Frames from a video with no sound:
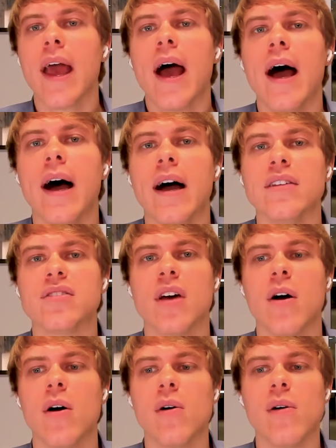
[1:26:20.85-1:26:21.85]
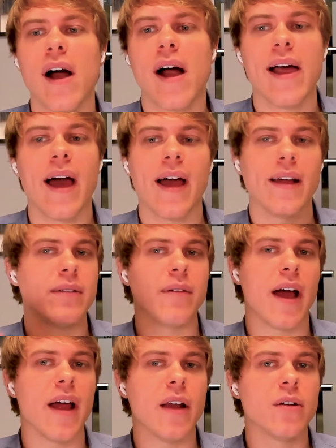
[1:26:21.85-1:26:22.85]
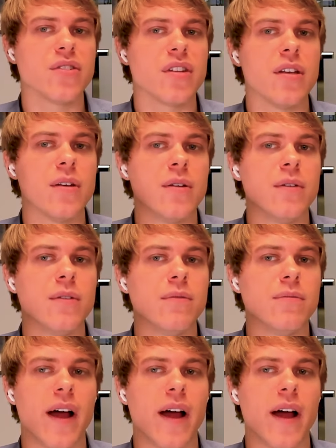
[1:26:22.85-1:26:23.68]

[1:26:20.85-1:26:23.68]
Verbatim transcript: Uh, so I, I, I, don't see.